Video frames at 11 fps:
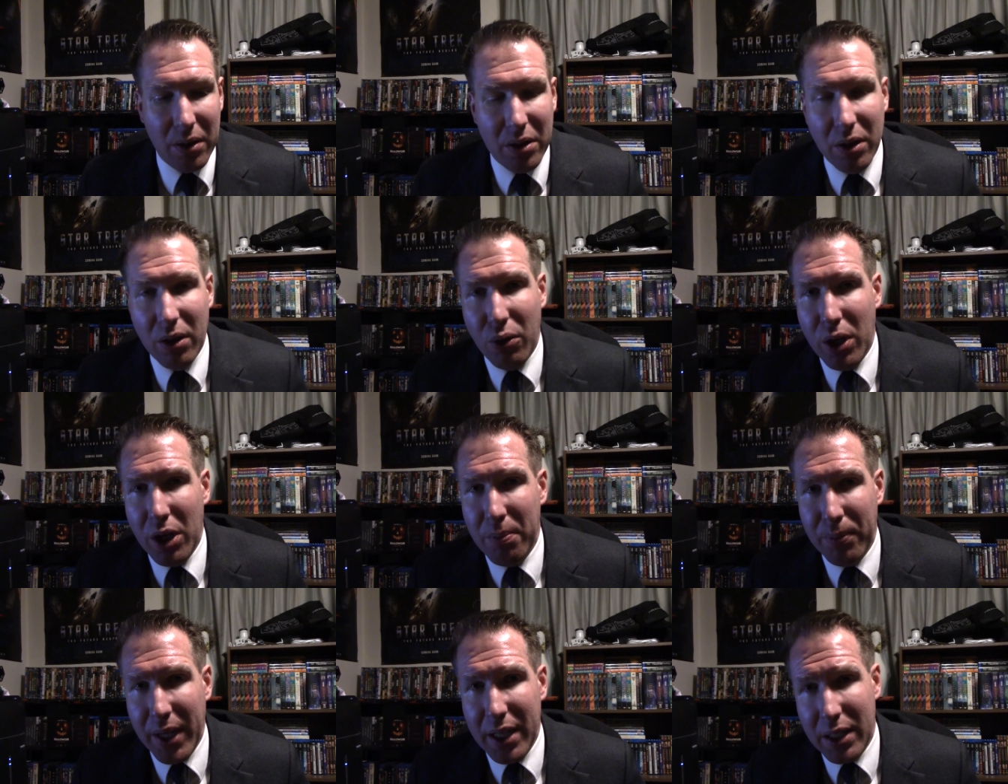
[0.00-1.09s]
So
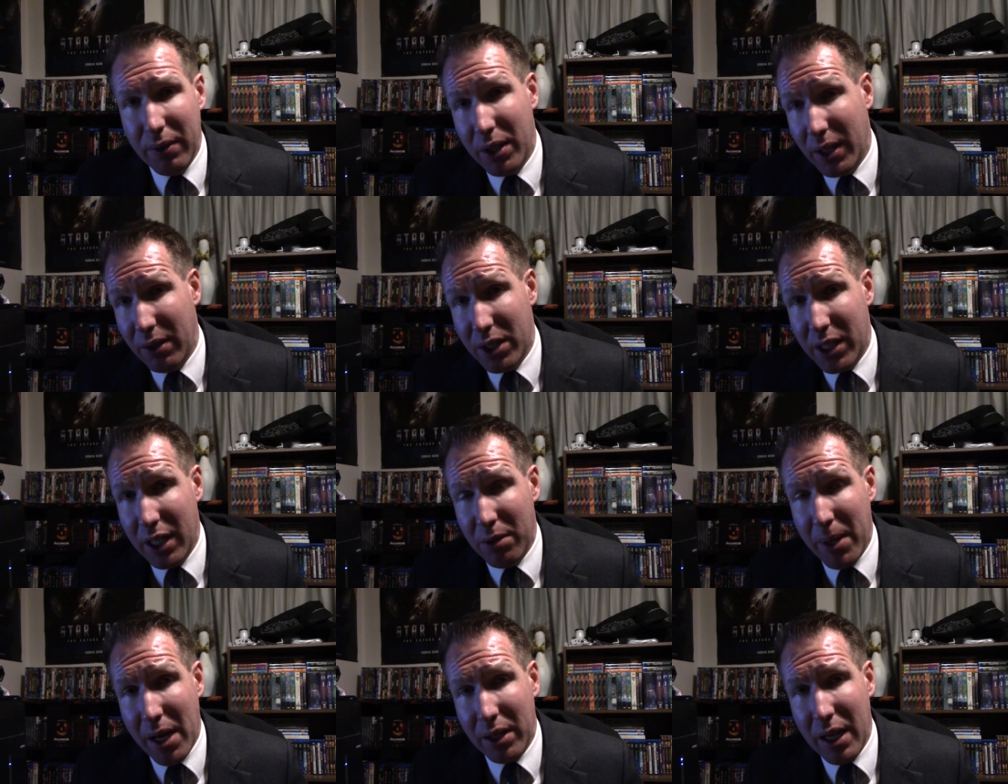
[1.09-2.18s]
um, that's how we say
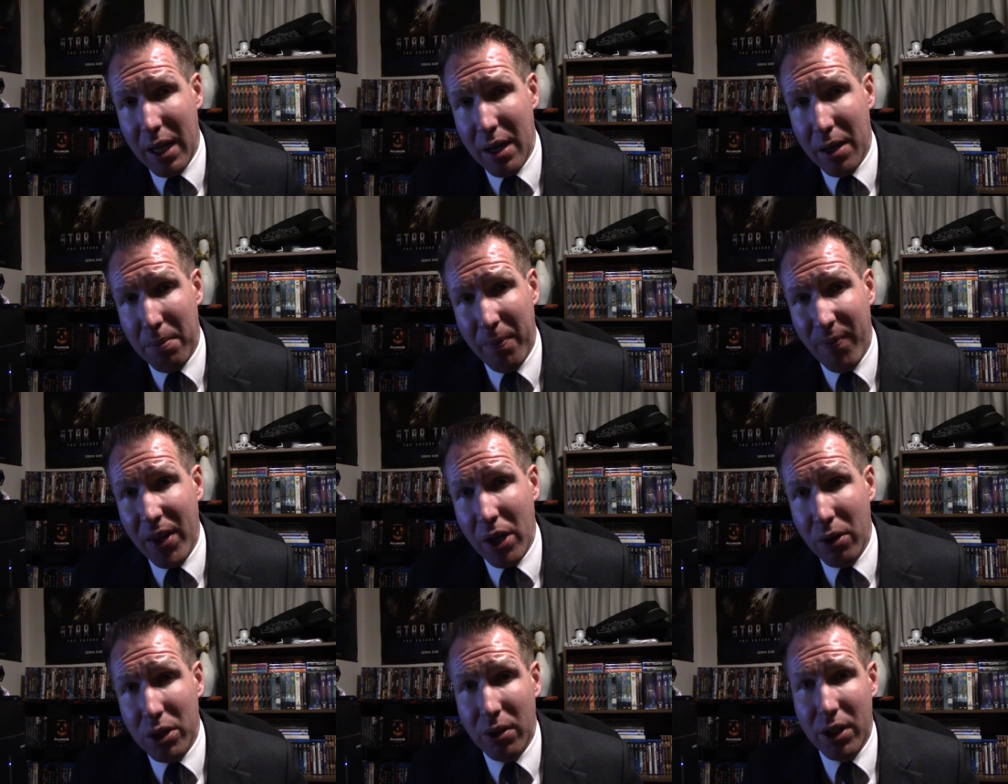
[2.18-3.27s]
about the um,
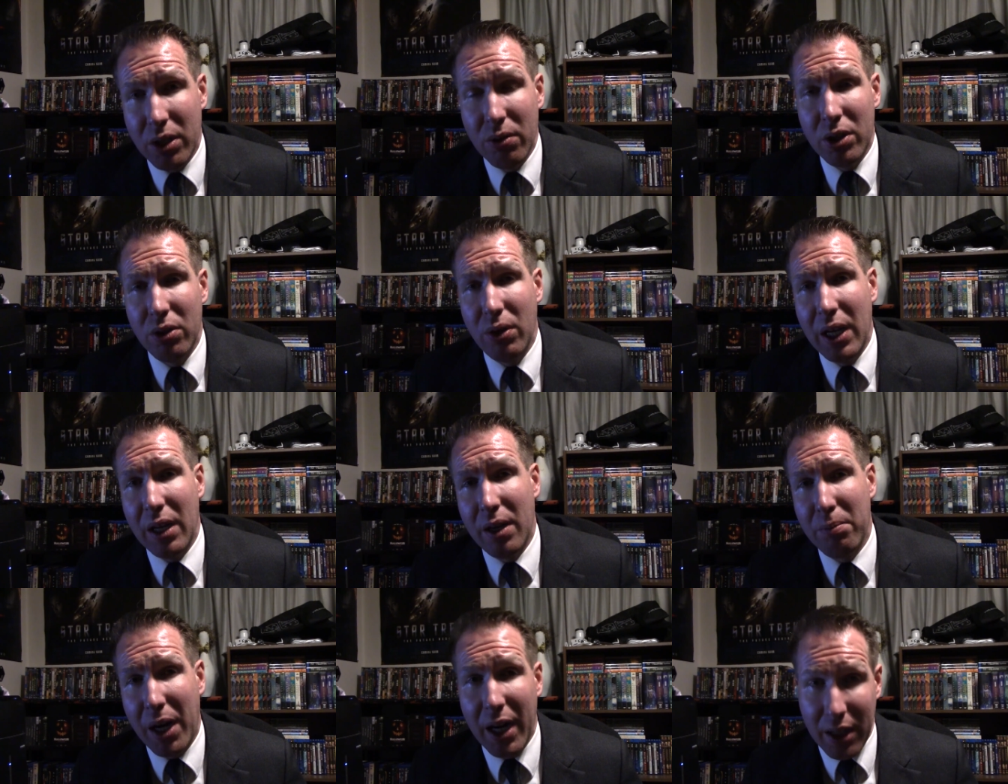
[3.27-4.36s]
video. So let's go into the
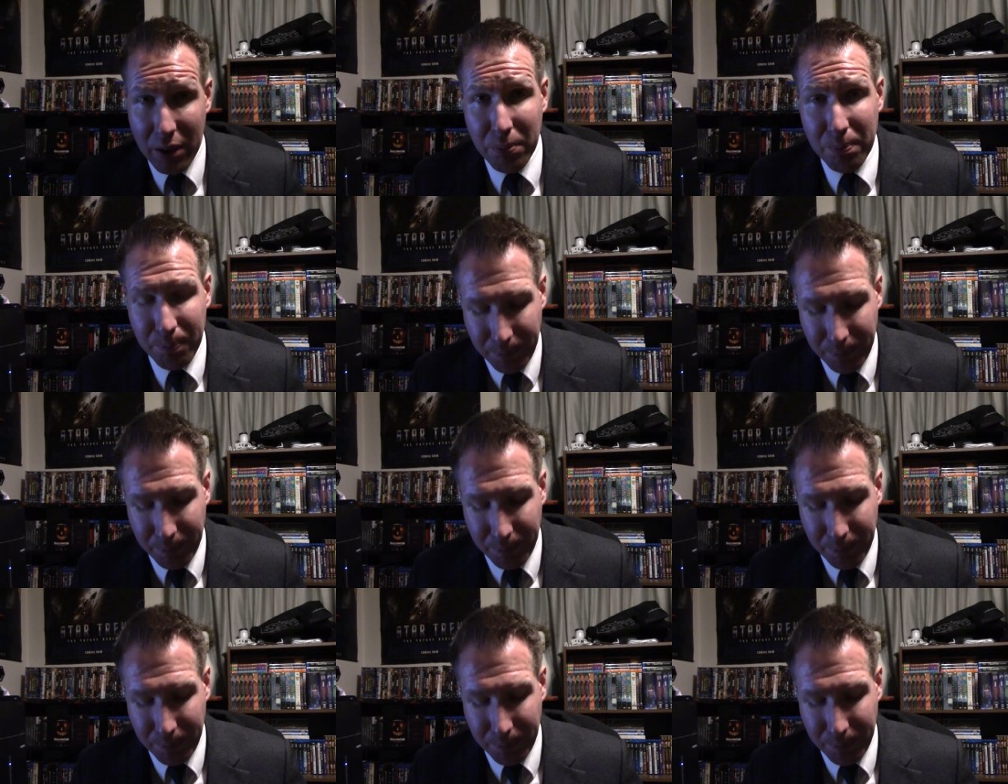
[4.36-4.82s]
um, audio.